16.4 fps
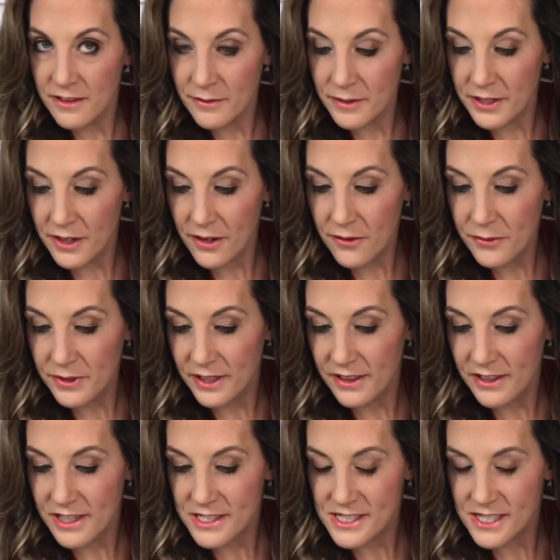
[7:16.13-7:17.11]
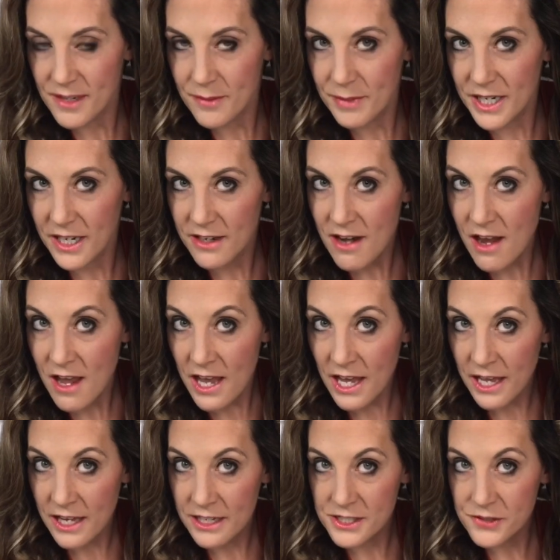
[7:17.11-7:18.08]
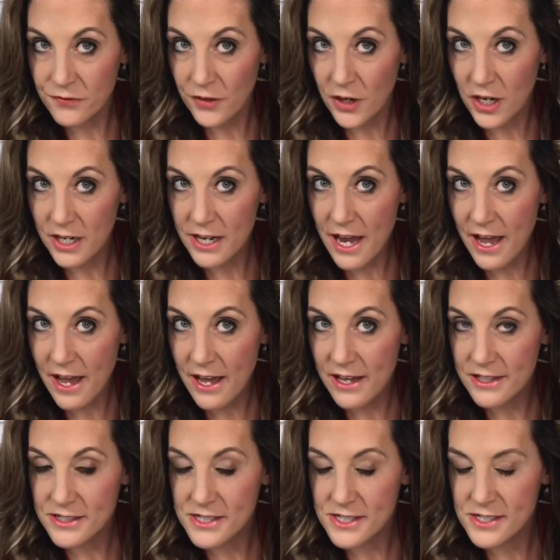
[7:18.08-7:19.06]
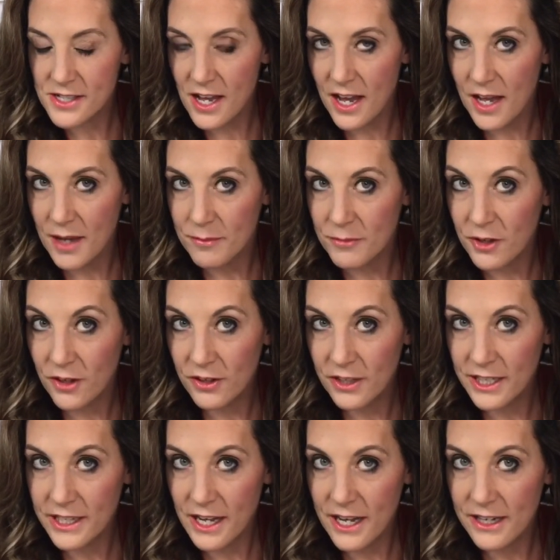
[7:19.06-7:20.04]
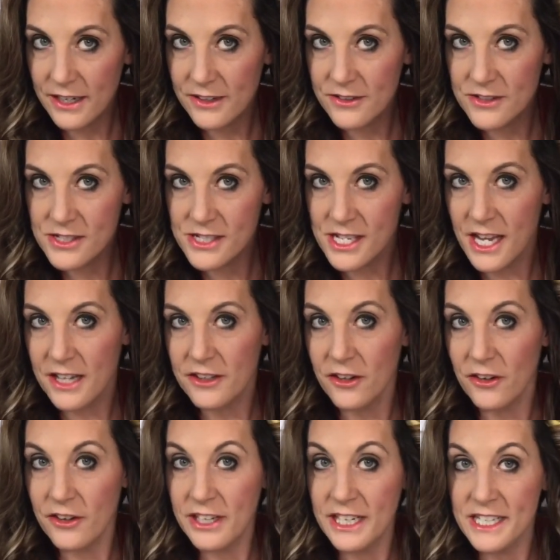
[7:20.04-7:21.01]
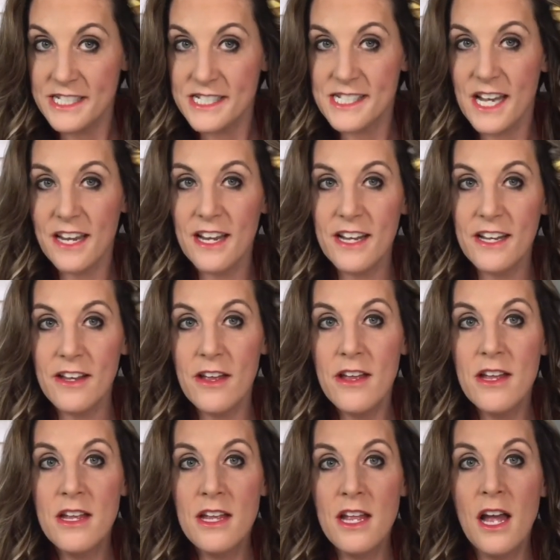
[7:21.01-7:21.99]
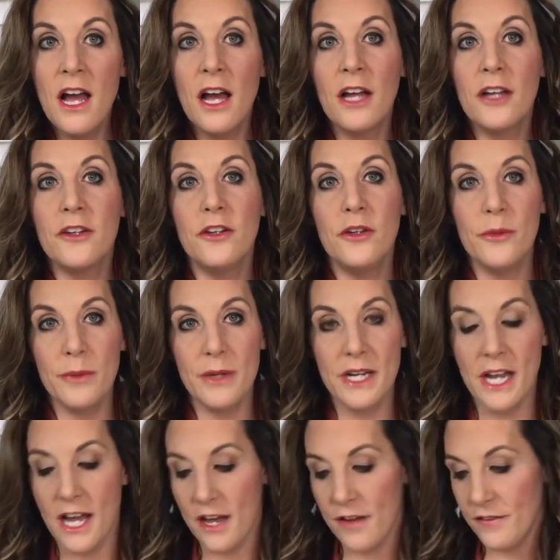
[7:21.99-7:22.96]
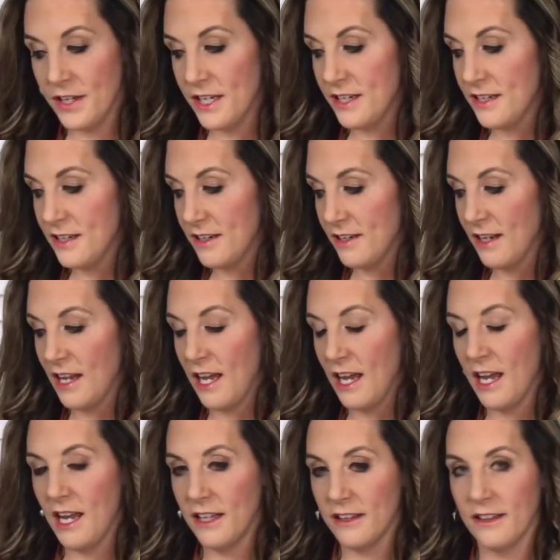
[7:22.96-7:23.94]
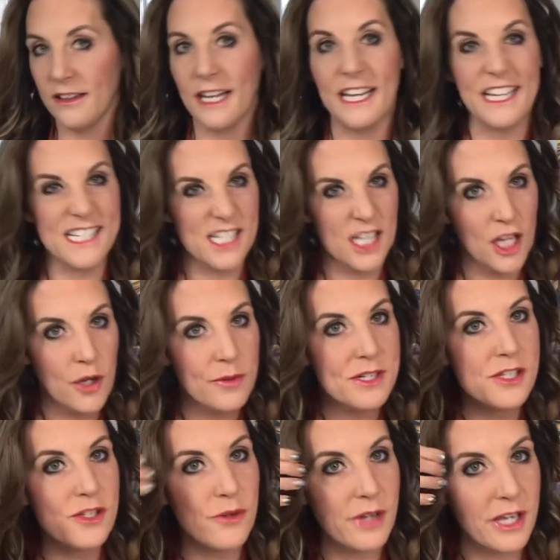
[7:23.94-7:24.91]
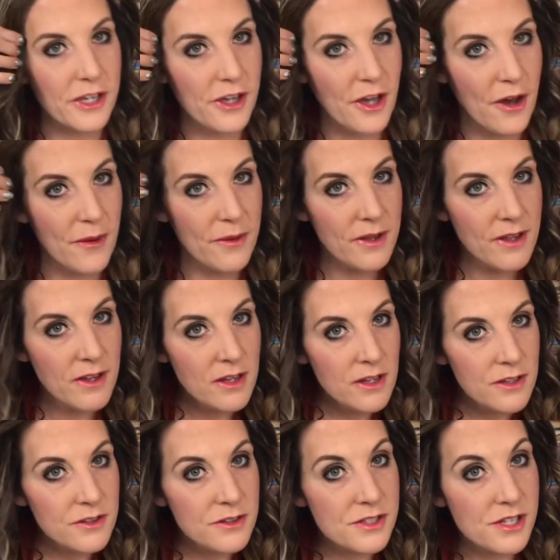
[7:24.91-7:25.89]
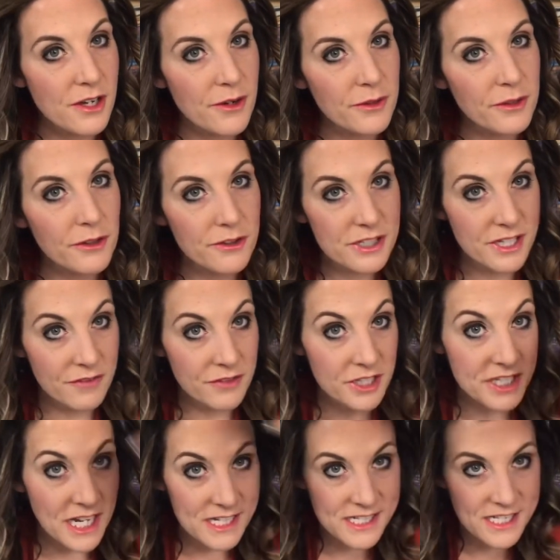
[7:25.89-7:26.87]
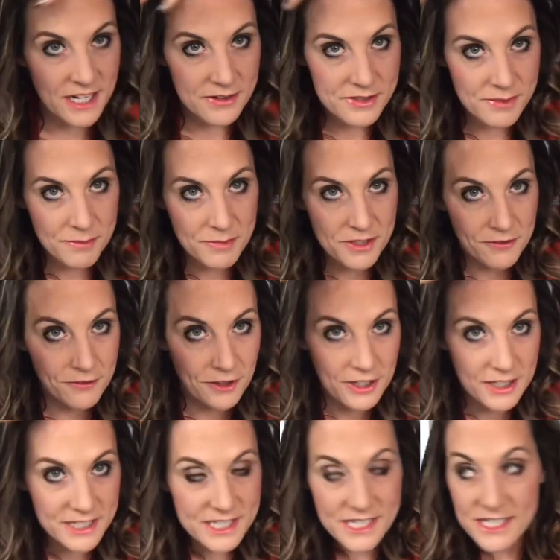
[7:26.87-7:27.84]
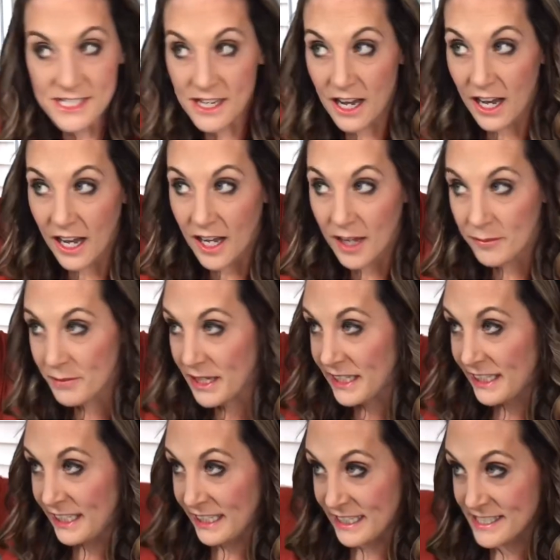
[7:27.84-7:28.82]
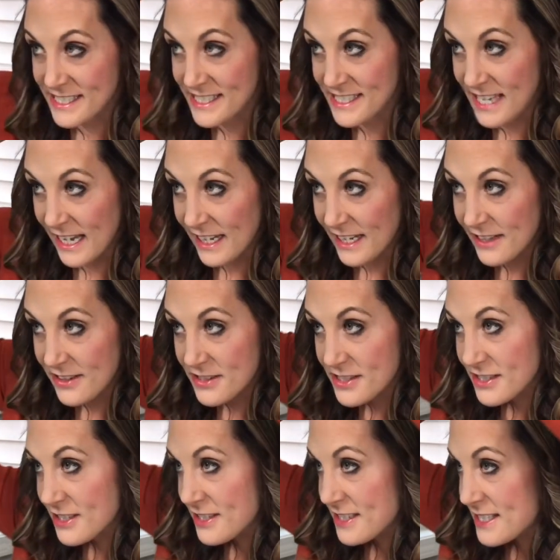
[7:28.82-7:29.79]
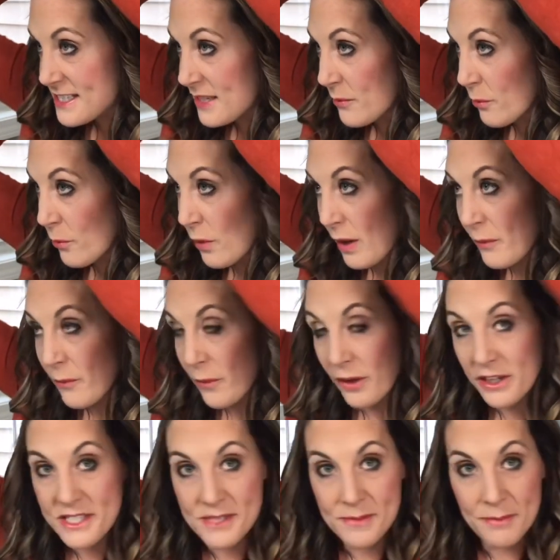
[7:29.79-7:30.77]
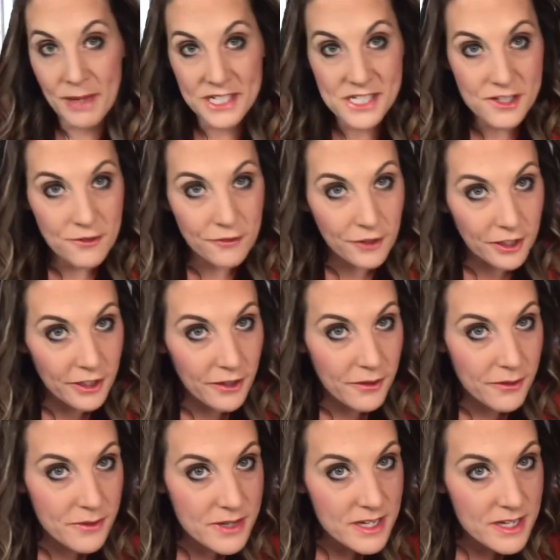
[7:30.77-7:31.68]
There we go, we'll let that sit a minute. And as far as curling irons and your heat setting, you want to have it like as low as you can go. So you'll just have to test out some different heat settings to see what works best for you.